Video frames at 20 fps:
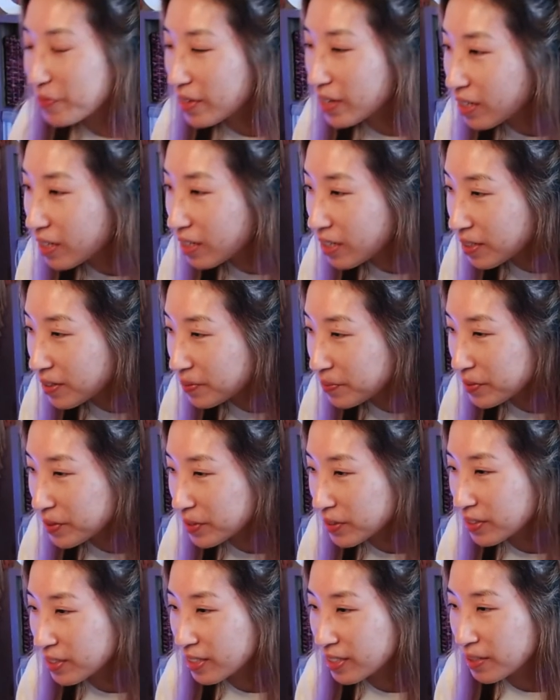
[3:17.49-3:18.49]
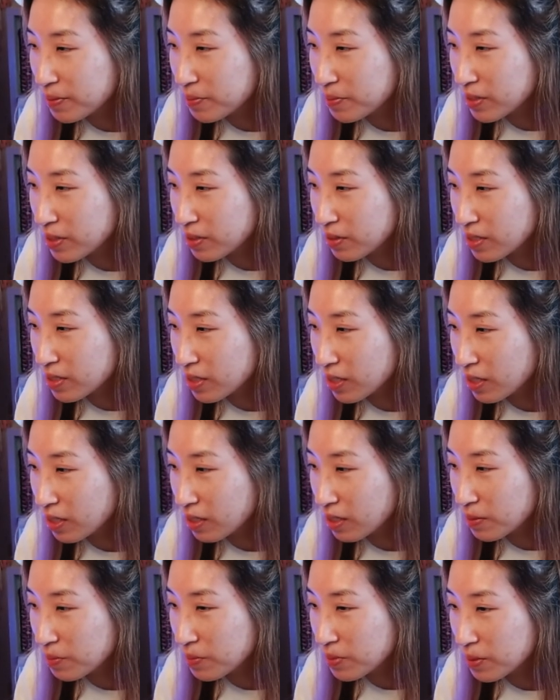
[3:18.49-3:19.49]
Um, hold on, I'm still
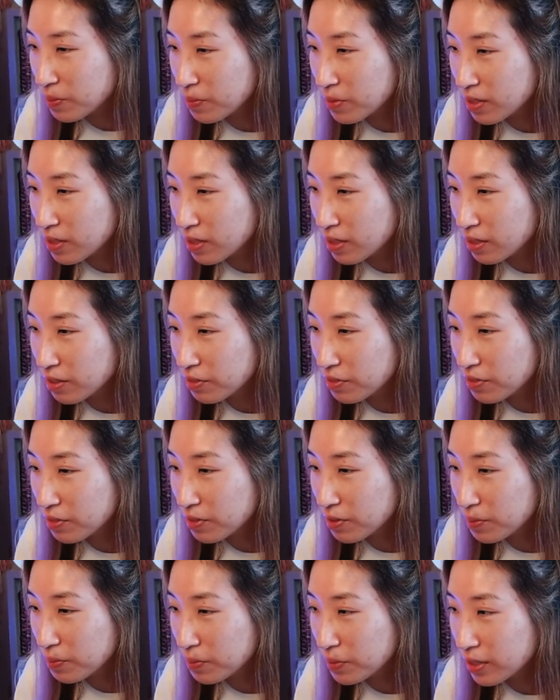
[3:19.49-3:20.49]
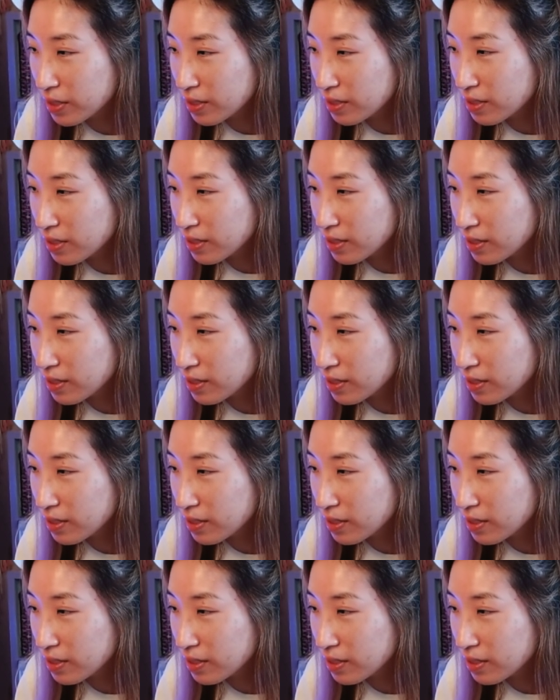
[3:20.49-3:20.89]
setting up some stuff, but